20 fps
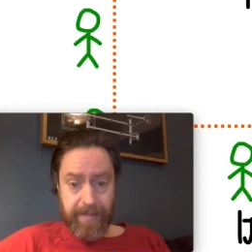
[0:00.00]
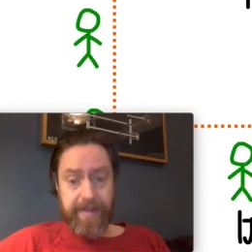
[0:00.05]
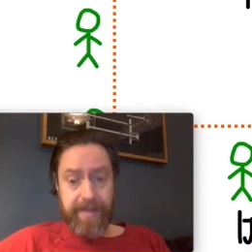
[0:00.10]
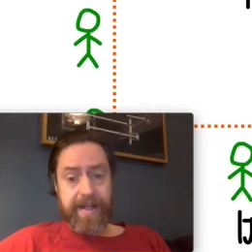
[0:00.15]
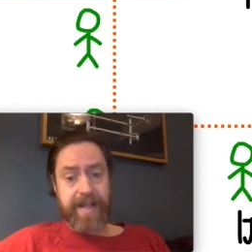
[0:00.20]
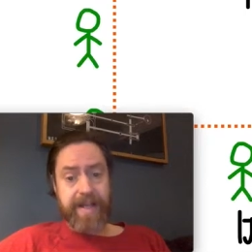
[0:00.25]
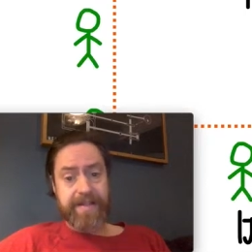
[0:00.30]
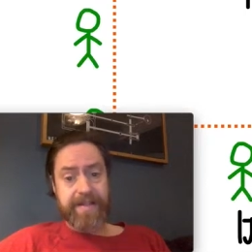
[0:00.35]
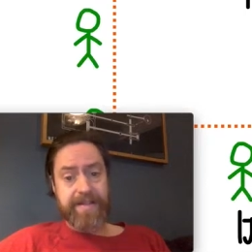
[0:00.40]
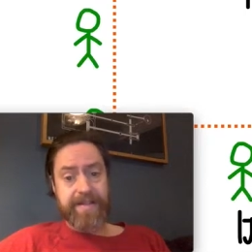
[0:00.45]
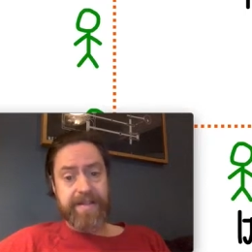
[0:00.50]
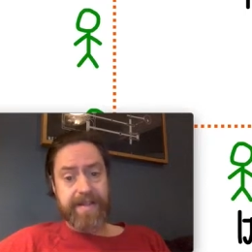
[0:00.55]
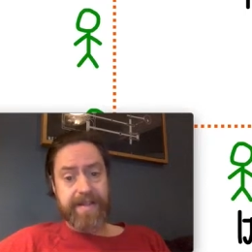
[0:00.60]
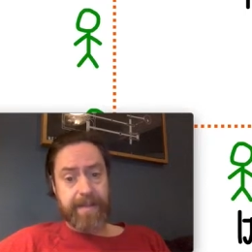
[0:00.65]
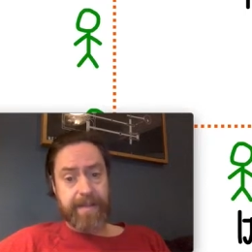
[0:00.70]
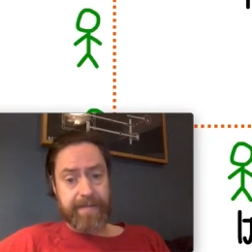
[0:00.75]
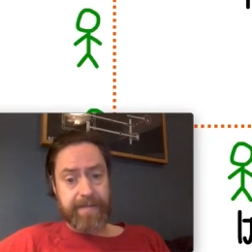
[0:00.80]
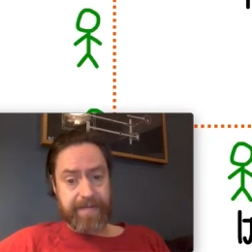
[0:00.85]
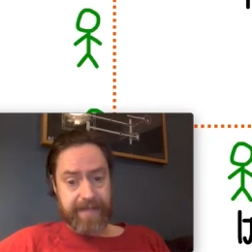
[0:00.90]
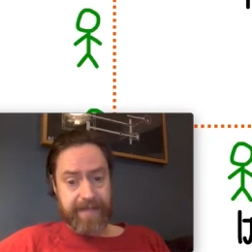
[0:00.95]
and
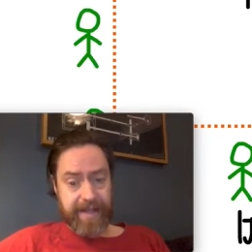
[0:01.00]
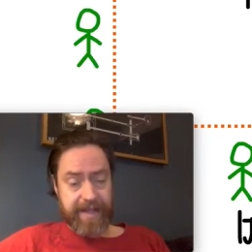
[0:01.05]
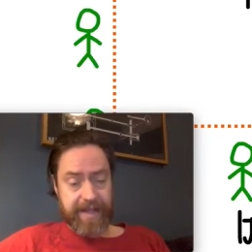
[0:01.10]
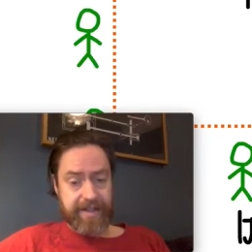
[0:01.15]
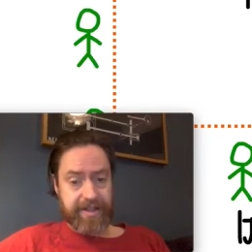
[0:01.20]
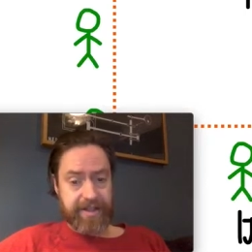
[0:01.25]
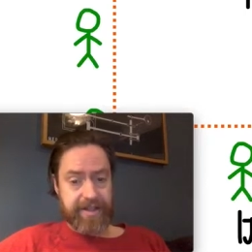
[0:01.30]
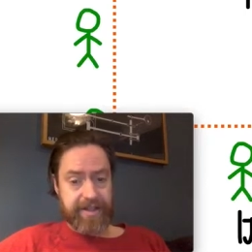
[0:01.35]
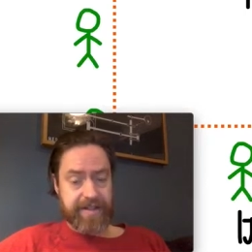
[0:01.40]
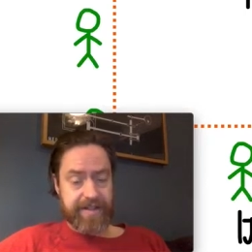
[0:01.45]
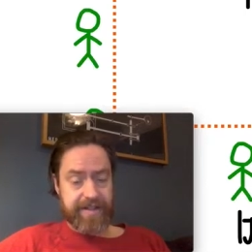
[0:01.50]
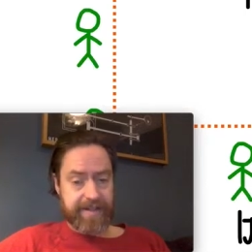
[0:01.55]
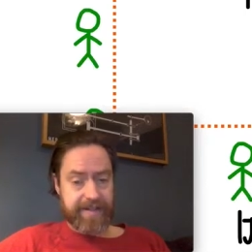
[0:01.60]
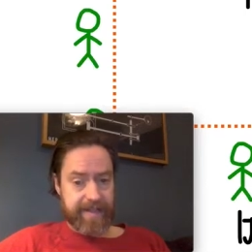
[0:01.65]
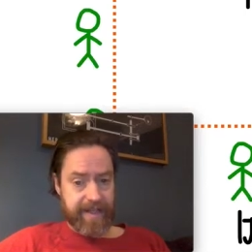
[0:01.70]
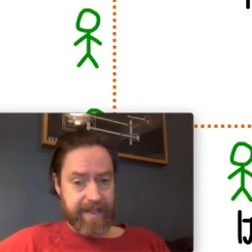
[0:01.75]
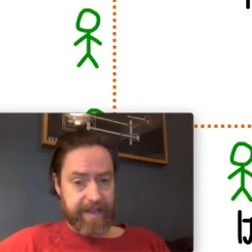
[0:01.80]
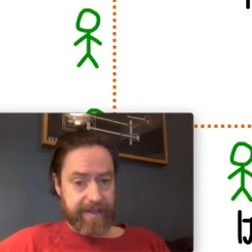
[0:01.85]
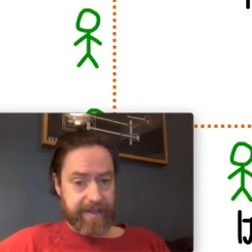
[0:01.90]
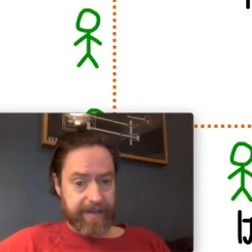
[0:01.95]
some of the energy to
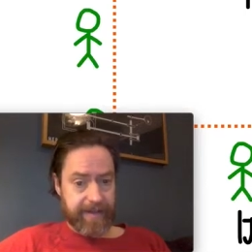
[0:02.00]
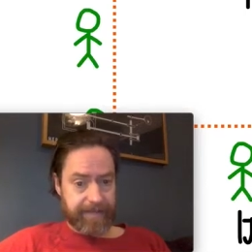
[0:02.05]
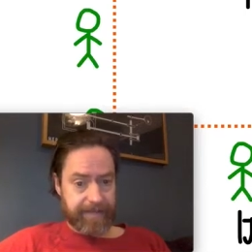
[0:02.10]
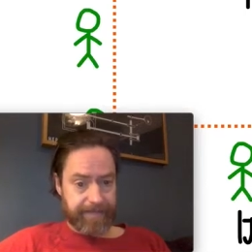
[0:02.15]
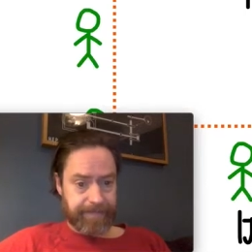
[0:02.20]
the other.